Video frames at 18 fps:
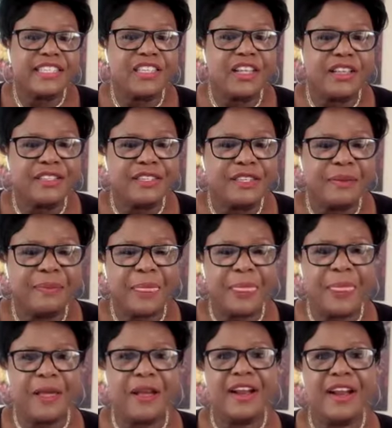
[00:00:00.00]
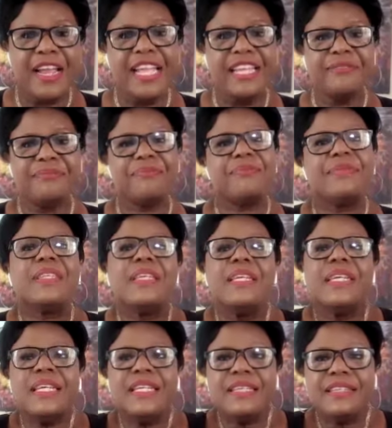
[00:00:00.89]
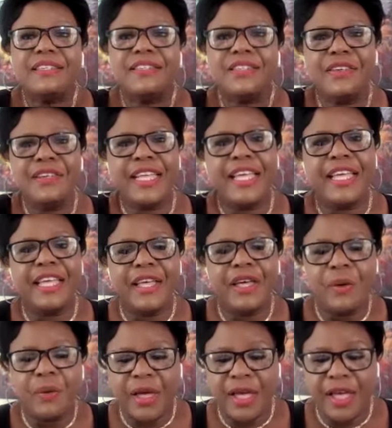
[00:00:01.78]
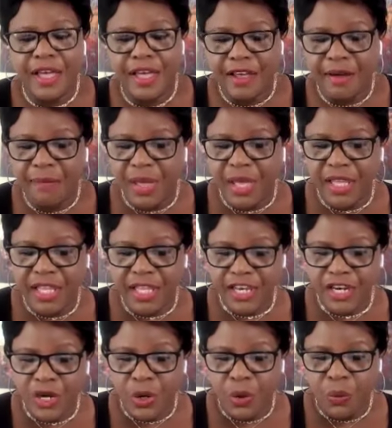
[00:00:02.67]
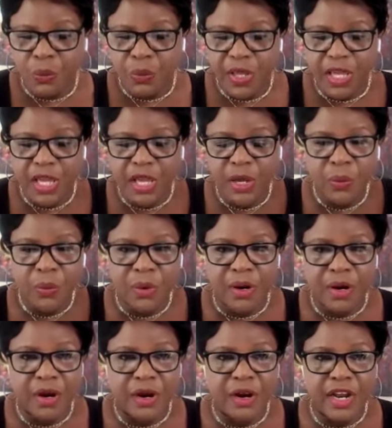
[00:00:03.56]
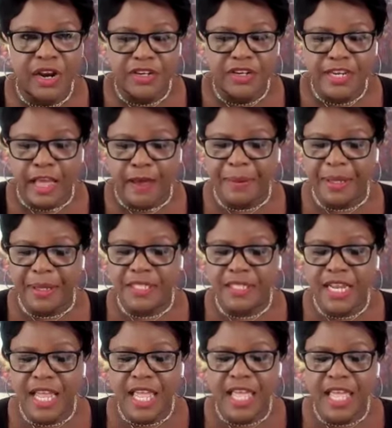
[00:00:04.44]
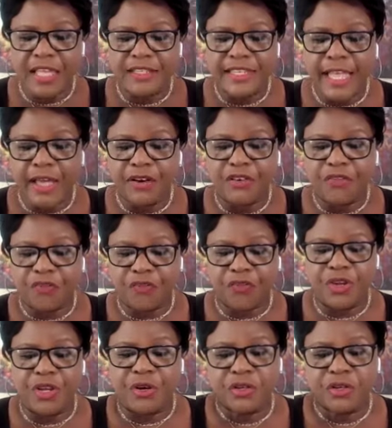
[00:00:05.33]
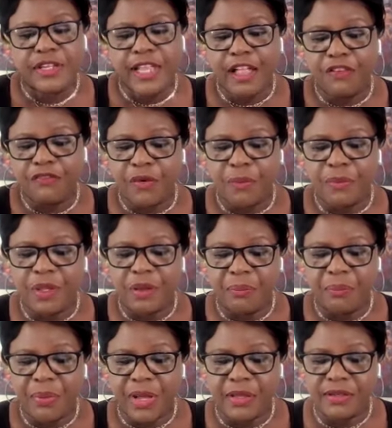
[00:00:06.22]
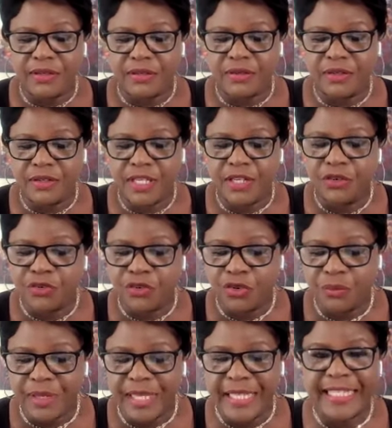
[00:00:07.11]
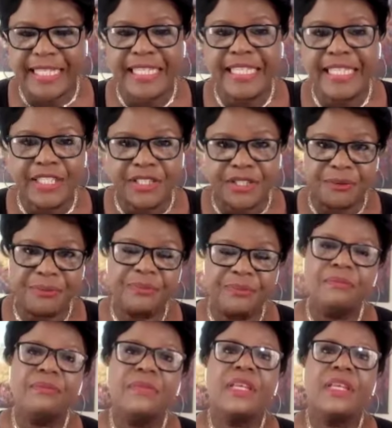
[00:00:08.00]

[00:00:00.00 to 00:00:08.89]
so that's awesome. All right. So now, um, you know, we were, our topic today is how to free yourself from the imposter syndrome as mm. a leader.